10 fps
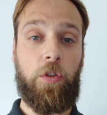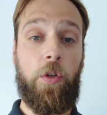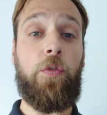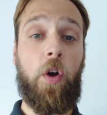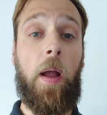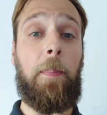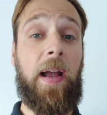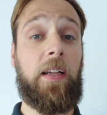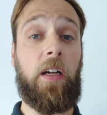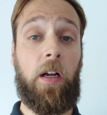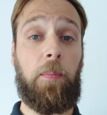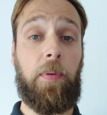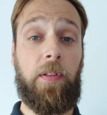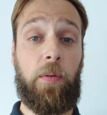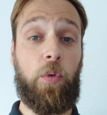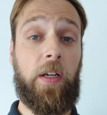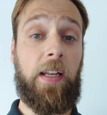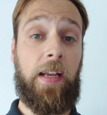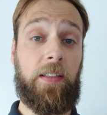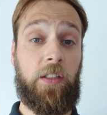you've got a backup that will
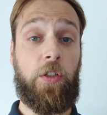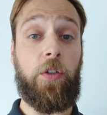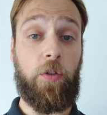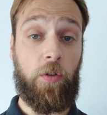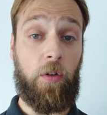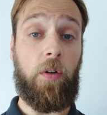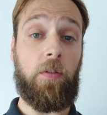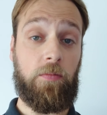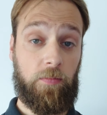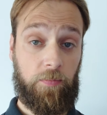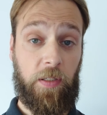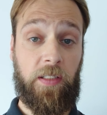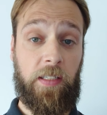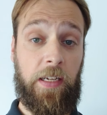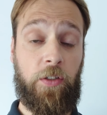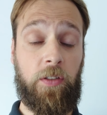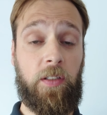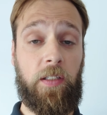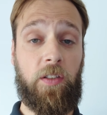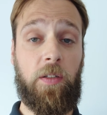connect to your presentation
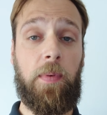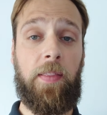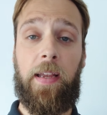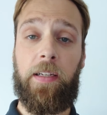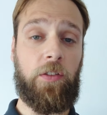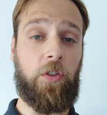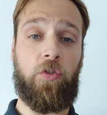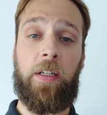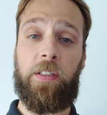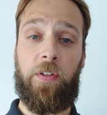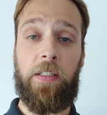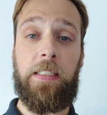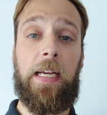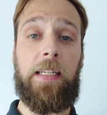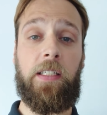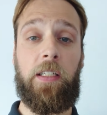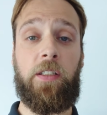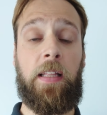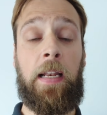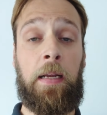system and they can just transfer the data
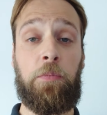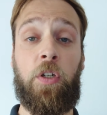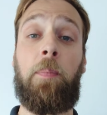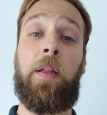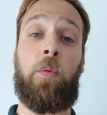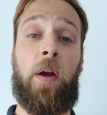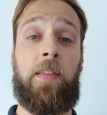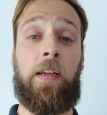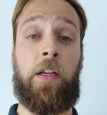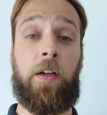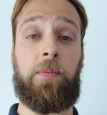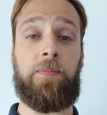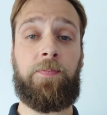to that laptop and away they go.